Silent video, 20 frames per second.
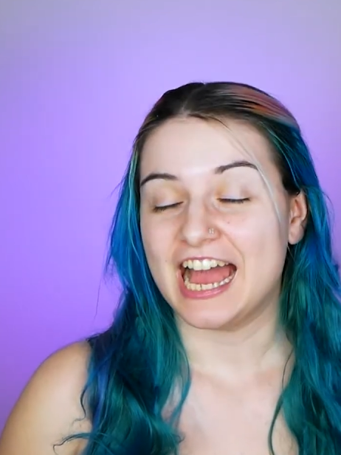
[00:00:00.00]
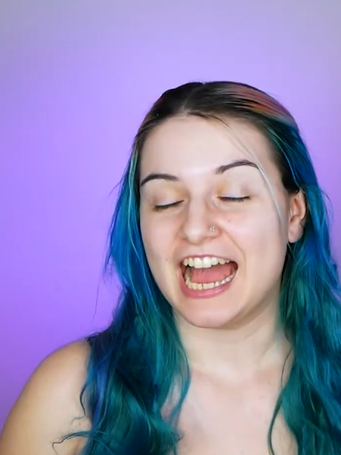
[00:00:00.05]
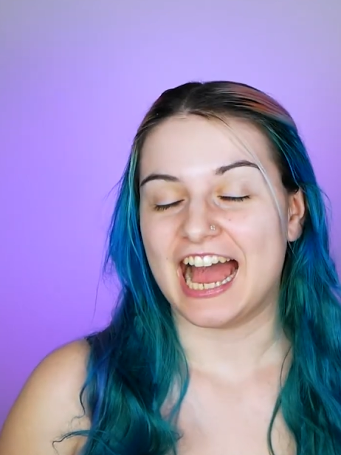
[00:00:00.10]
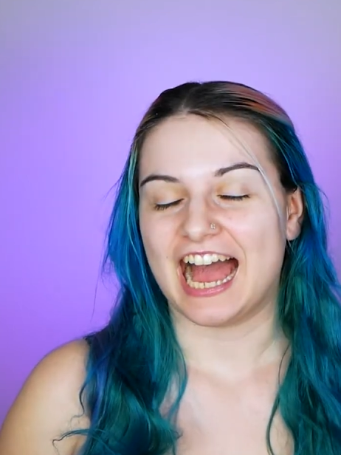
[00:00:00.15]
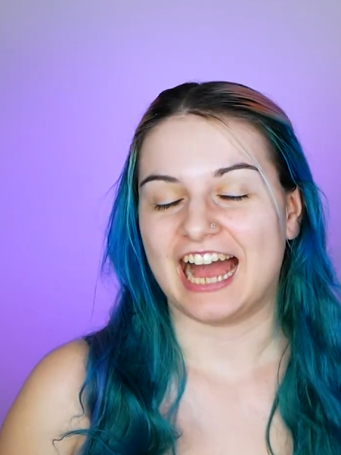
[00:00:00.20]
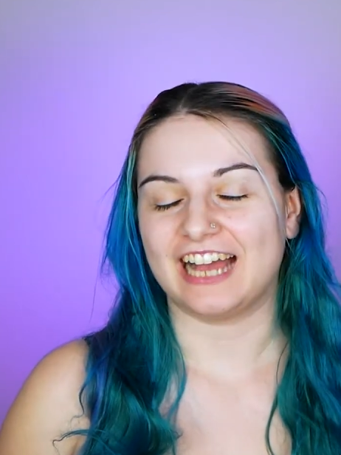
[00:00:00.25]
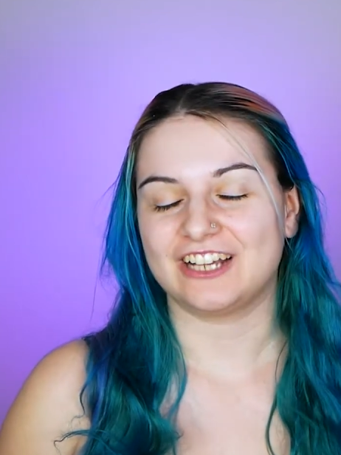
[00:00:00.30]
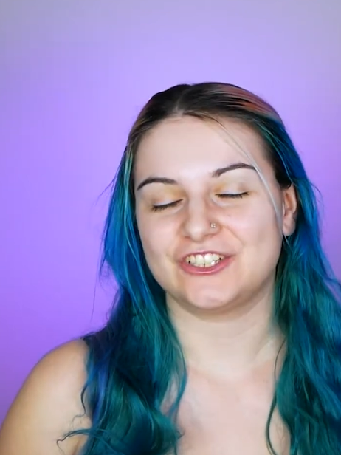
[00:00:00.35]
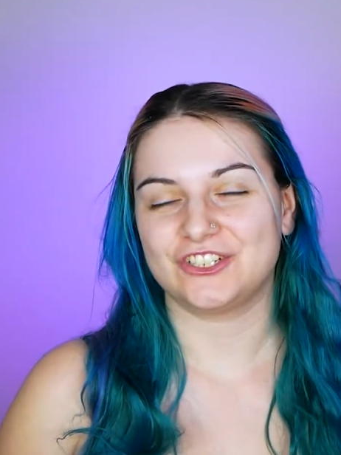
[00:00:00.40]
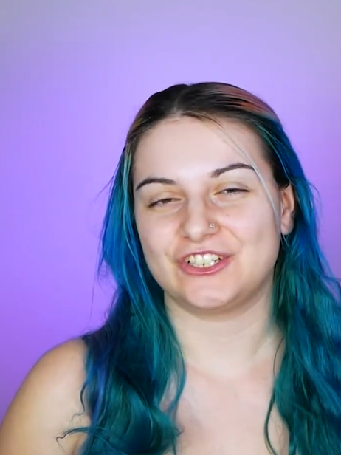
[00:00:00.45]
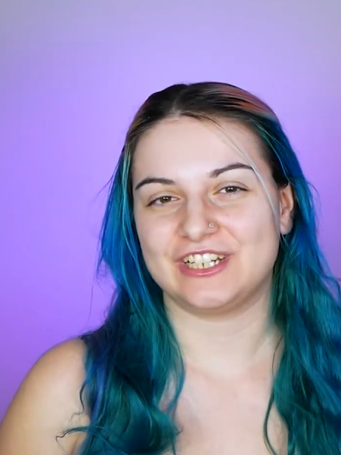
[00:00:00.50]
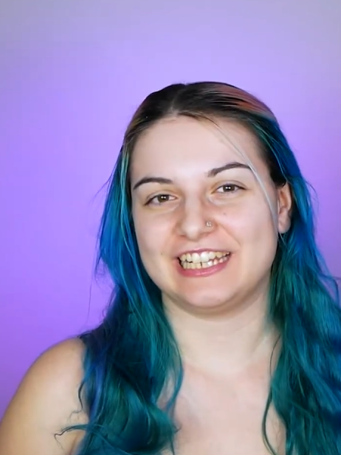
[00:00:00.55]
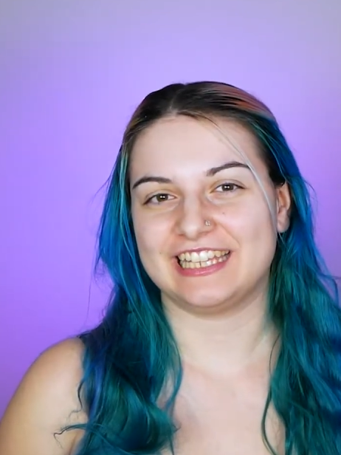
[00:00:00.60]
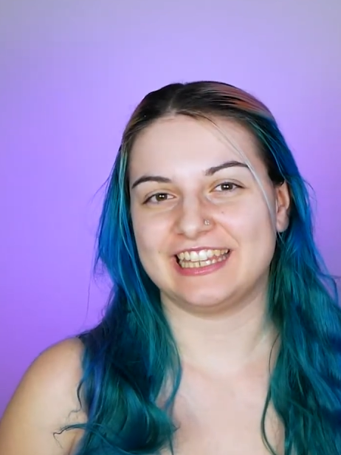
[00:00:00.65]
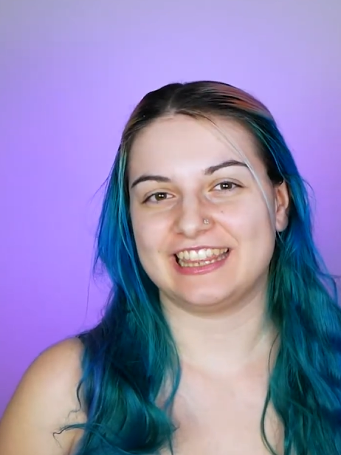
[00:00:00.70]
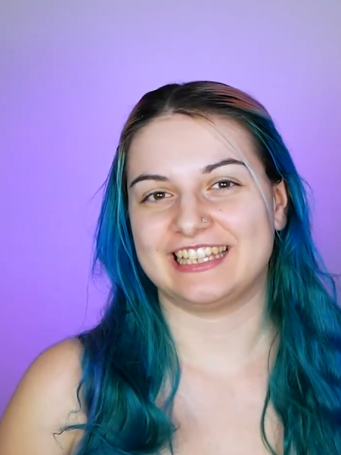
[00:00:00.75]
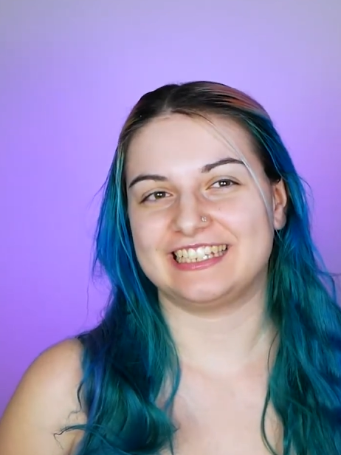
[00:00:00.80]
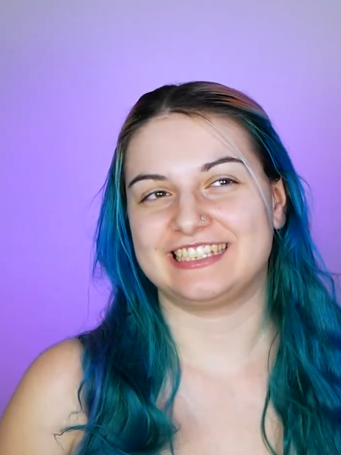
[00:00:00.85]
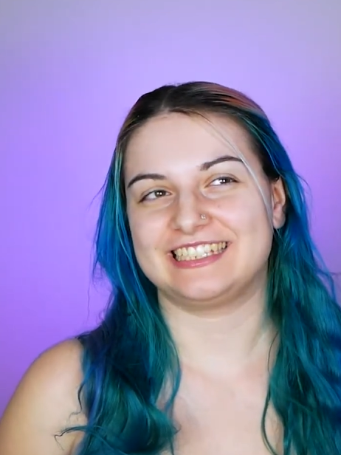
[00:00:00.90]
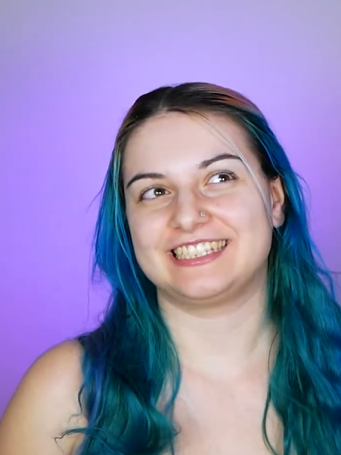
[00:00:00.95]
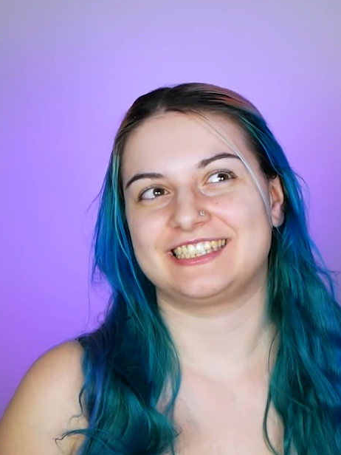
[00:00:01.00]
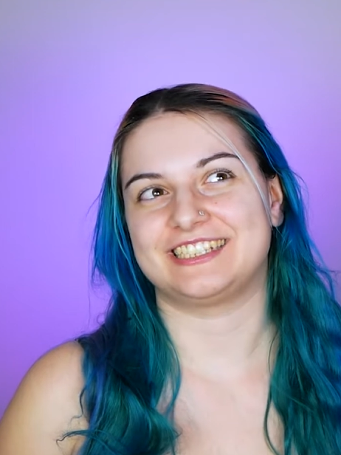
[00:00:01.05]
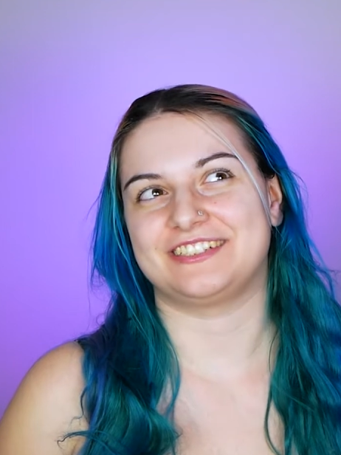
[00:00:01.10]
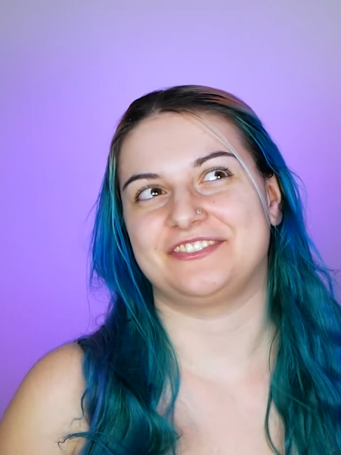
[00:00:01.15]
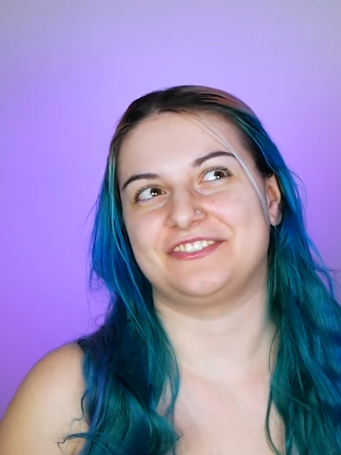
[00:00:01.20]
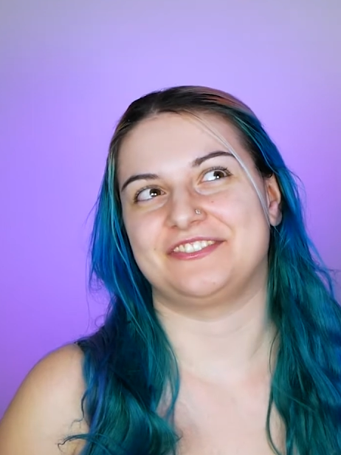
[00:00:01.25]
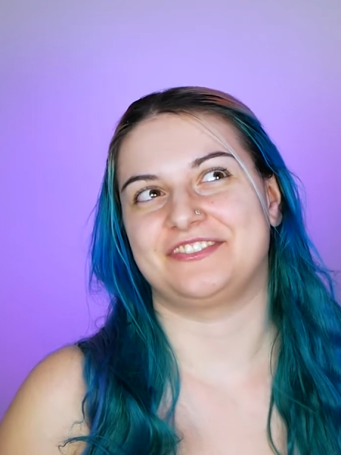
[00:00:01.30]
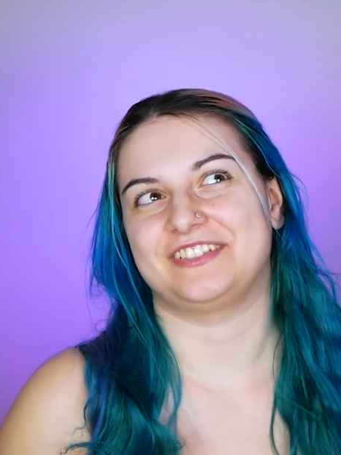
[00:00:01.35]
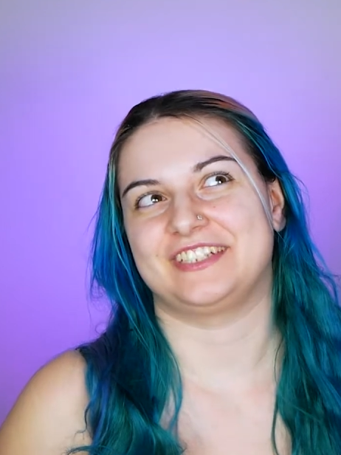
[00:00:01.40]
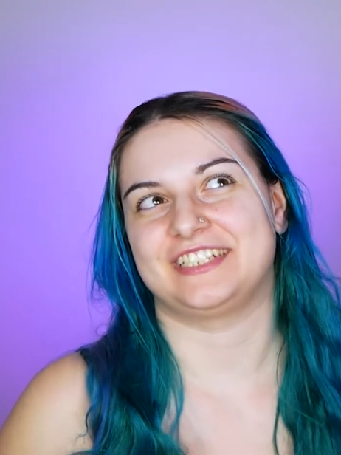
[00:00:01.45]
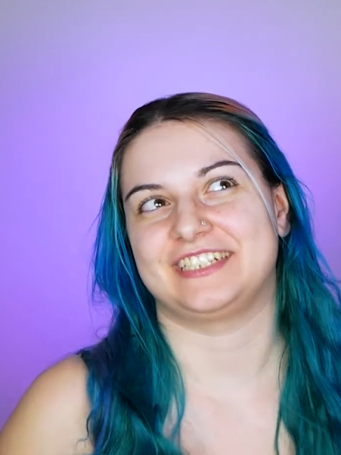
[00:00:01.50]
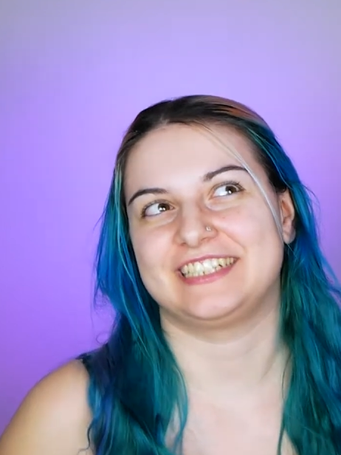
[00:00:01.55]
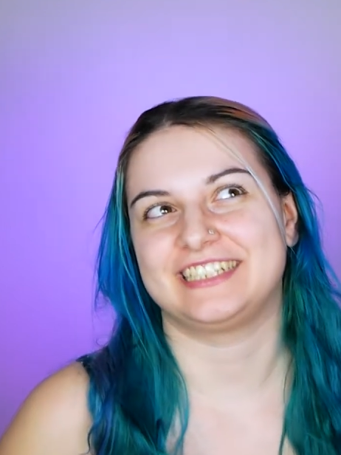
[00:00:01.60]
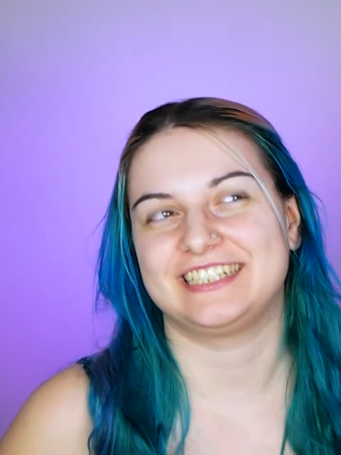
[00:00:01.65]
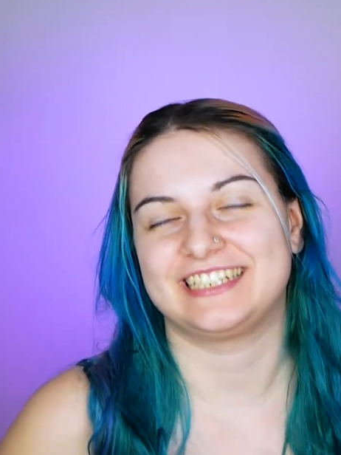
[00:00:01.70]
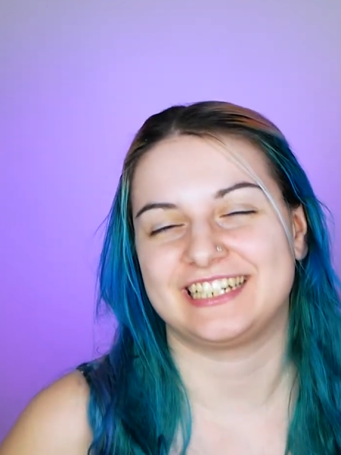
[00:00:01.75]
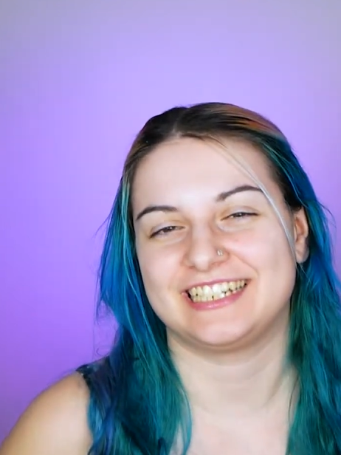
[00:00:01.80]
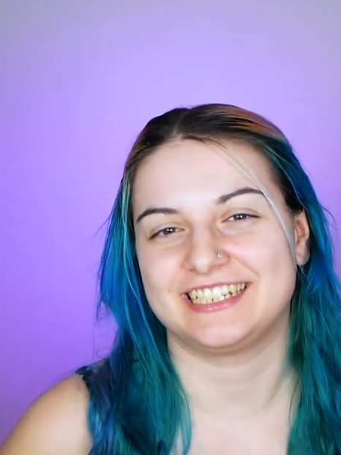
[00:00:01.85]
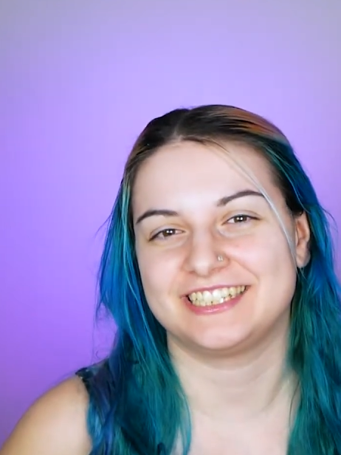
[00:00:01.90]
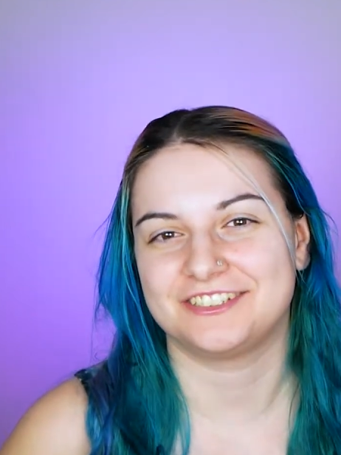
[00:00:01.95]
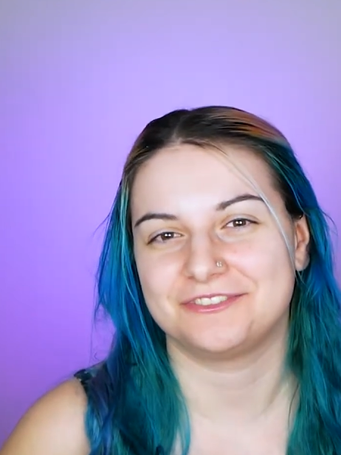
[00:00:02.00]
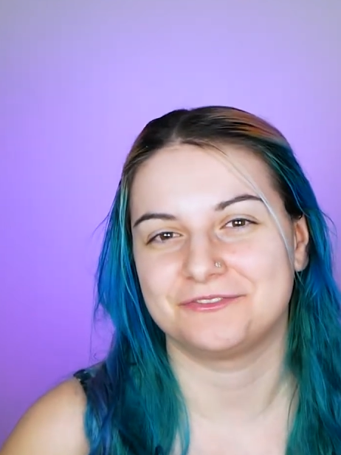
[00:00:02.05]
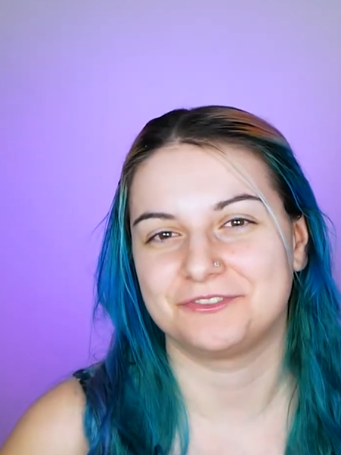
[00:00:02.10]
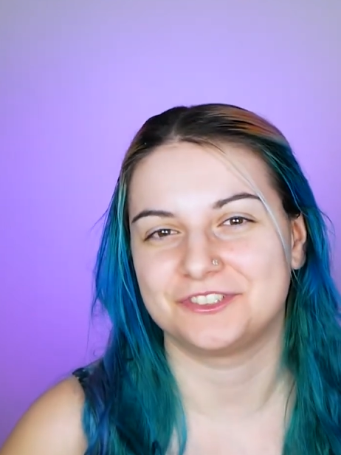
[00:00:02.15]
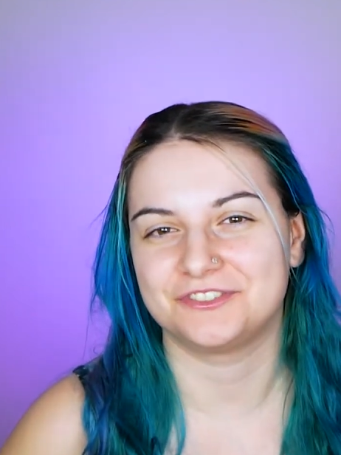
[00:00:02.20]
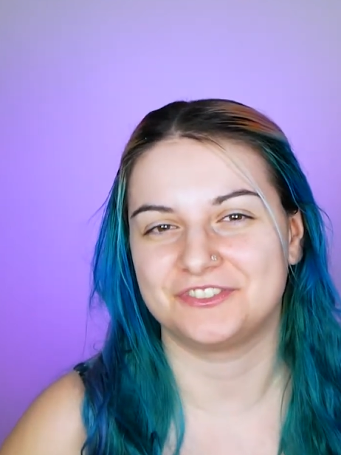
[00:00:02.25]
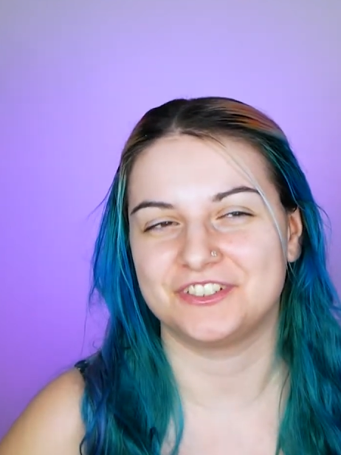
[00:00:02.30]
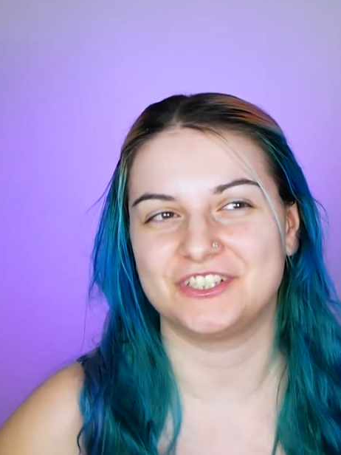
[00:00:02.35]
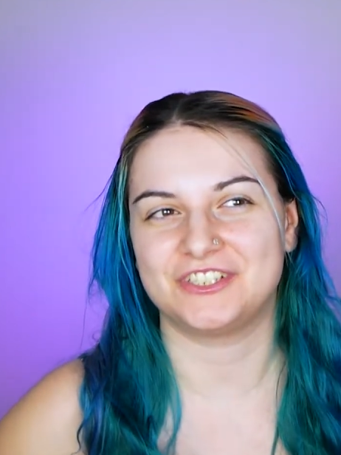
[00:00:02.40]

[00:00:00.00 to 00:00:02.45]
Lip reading: Actually this is a very nice movie,